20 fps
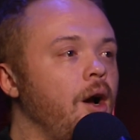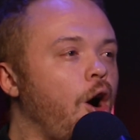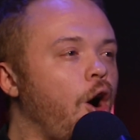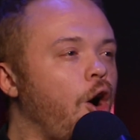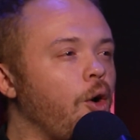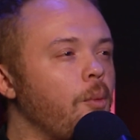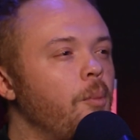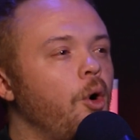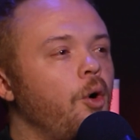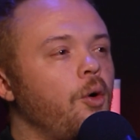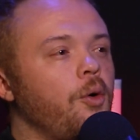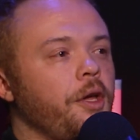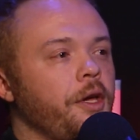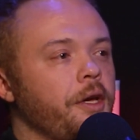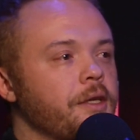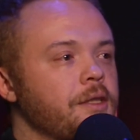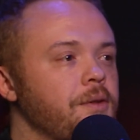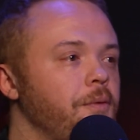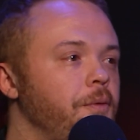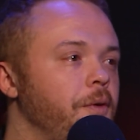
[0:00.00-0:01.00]

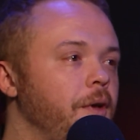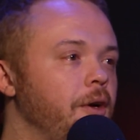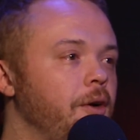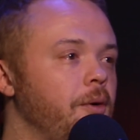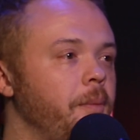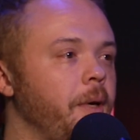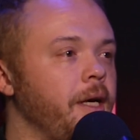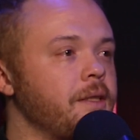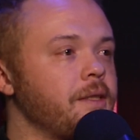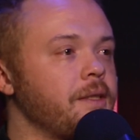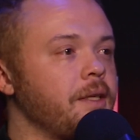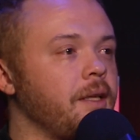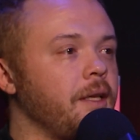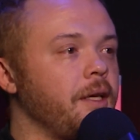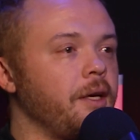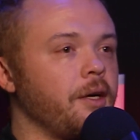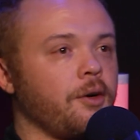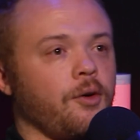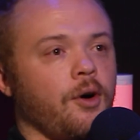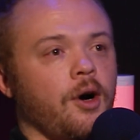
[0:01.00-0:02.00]
harmonious feel
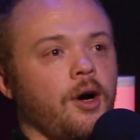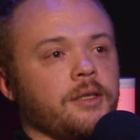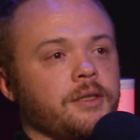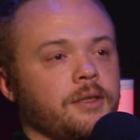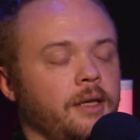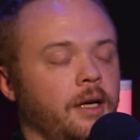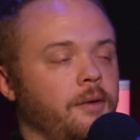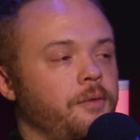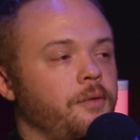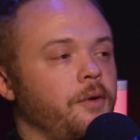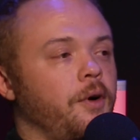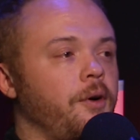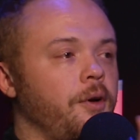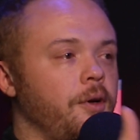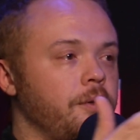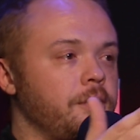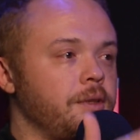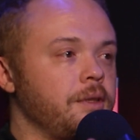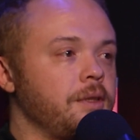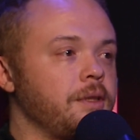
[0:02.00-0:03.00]
basically across like
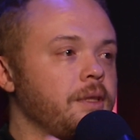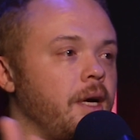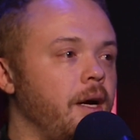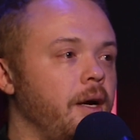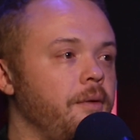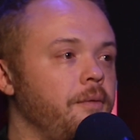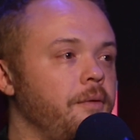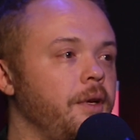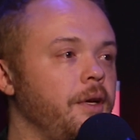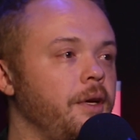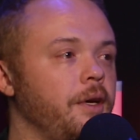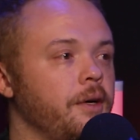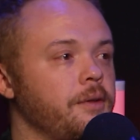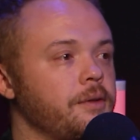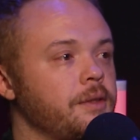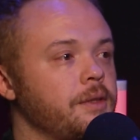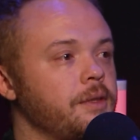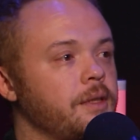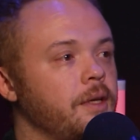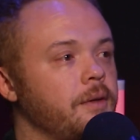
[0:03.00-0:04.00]
photos, design,
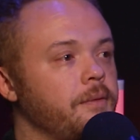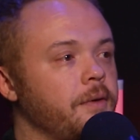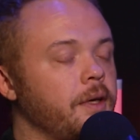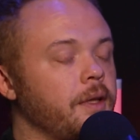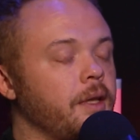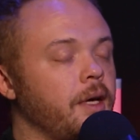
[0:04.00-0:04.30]
videos and stuff like that.